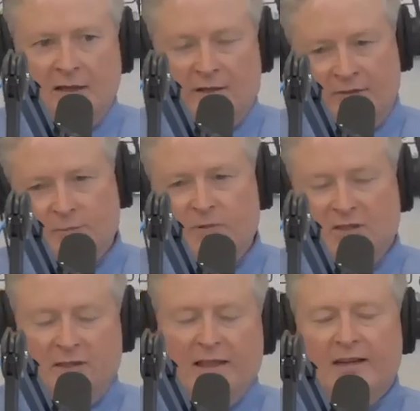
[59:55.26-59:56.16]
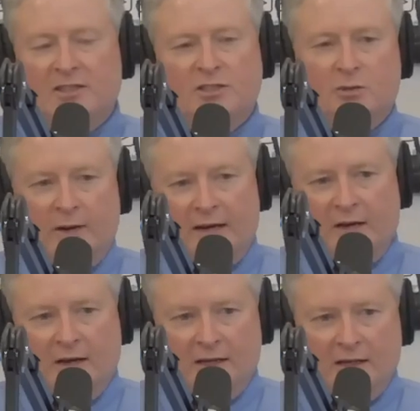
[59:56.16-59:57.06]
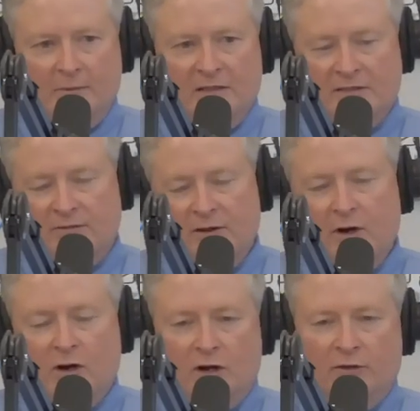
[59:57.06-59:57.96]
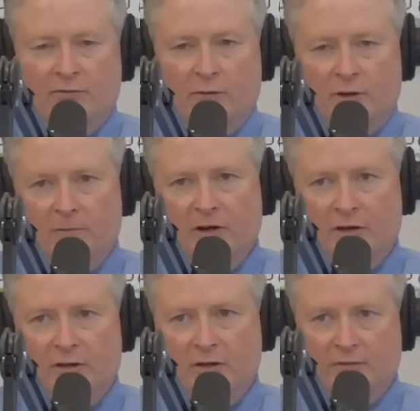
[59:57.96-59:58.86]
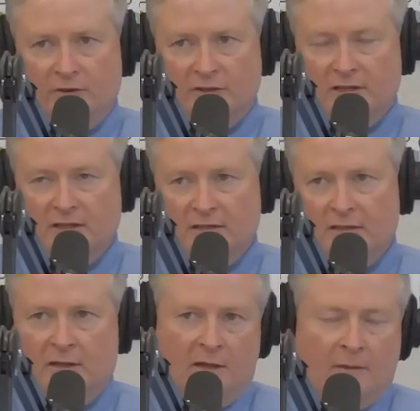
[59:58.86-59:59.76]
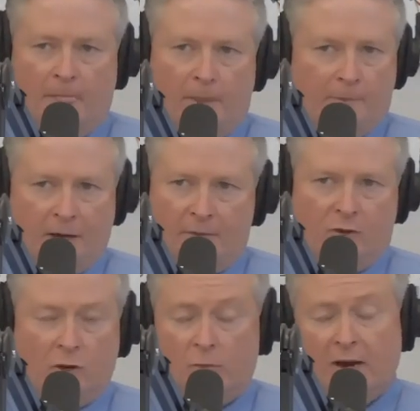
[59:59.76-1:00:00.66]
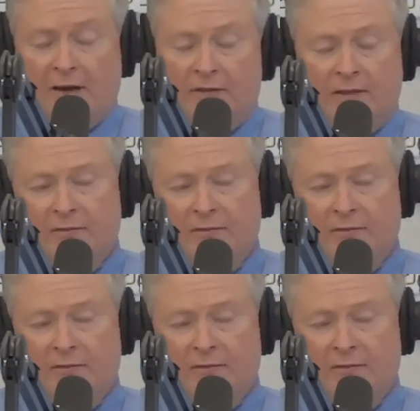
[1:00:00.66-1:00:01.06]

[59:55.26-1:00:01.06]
And this puts a lot of strain on it. It makes it very hard for American universities, public or private,